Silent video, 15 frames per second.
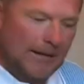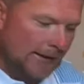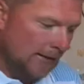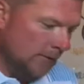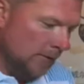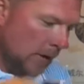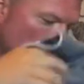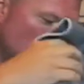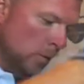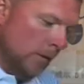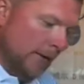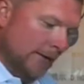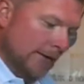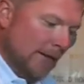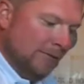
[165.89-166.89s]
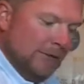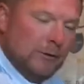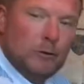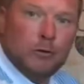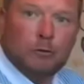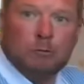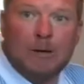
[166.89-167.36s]
So if it
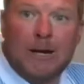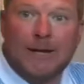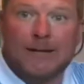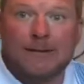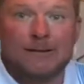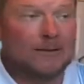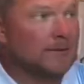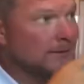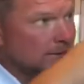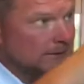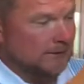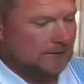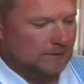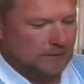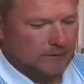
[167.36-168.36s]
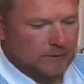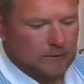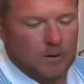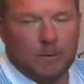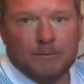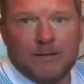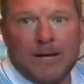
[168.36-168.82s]
does rain, the
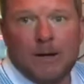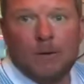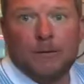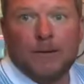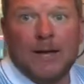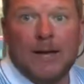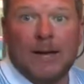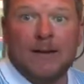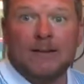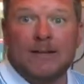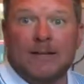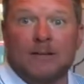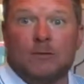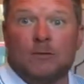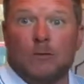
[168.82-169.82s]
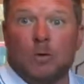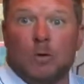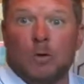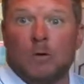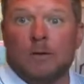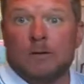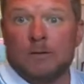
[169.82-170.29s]
top towel there is
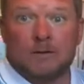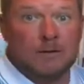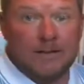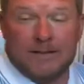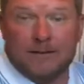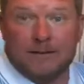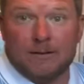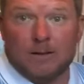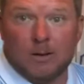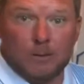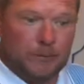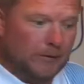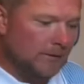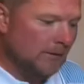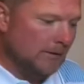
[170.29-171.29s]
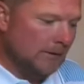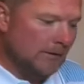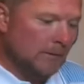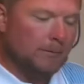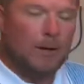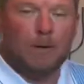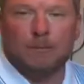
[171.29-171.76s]
for cleaning the clubs. The
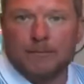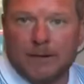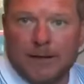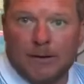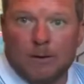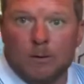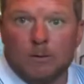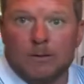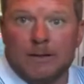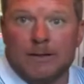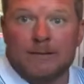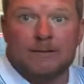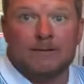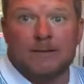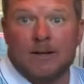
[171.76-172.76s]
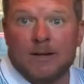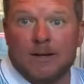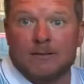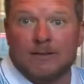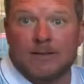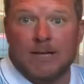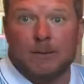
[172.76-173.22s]
bottom towel is to
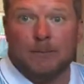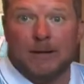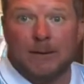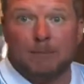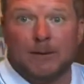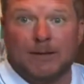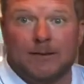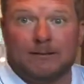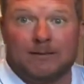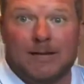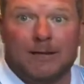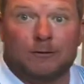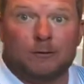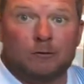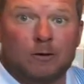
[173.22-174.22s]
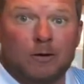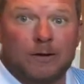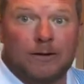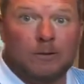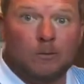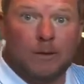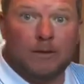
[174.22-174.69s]
keep our players' hands dry
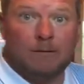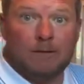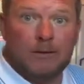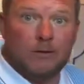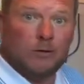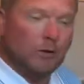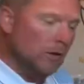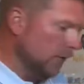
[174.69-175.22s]
when they're hitting shots.